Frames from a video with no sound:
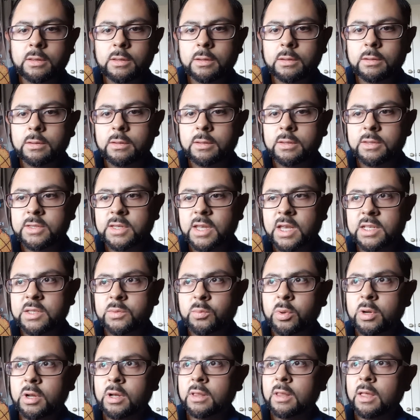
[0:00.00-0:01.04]
These guys
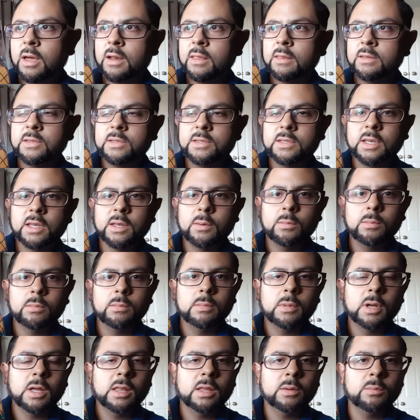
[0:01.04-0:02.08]
bring a lot of the
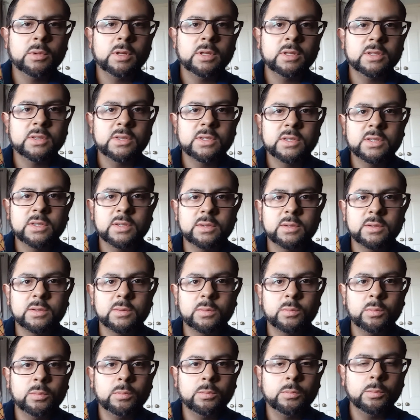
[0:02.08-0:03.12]
same
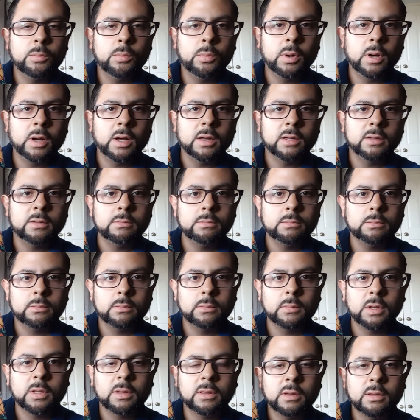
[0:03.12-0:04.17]
elements, but
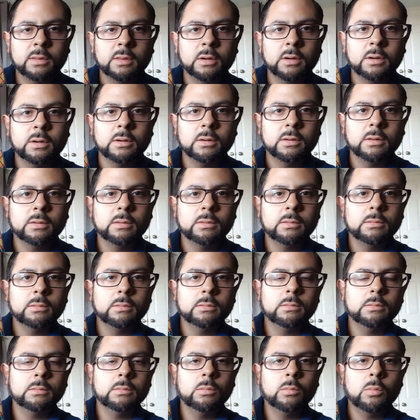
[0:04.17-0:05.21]
I think they're
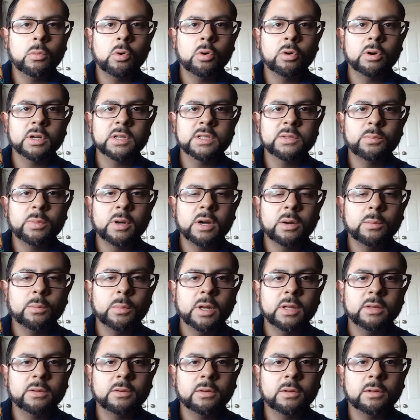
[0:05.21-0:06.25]
more
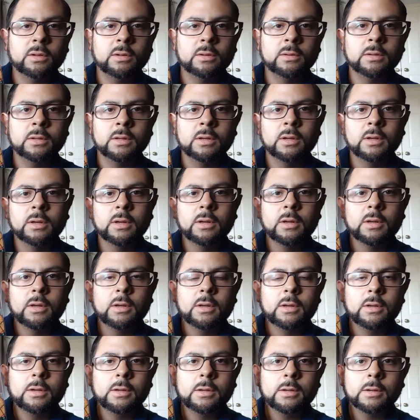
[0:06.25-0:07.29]
experimental.
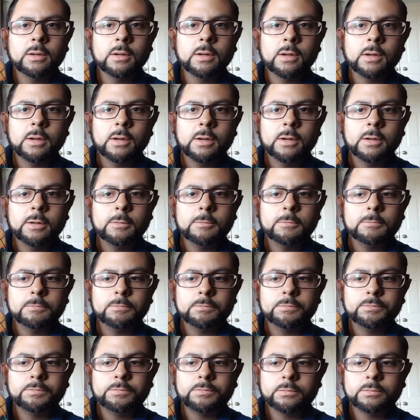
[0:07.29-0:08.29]
Um,